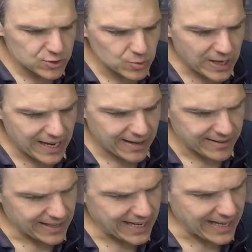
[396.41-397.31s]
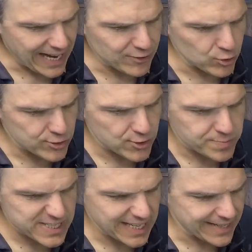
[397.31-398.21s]
do an
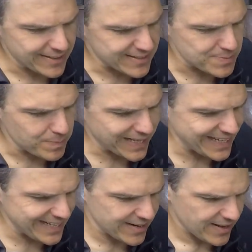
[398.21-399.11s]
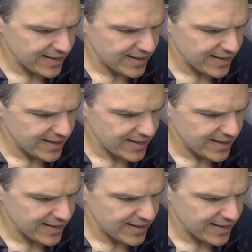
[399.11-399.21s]
autopsy and explain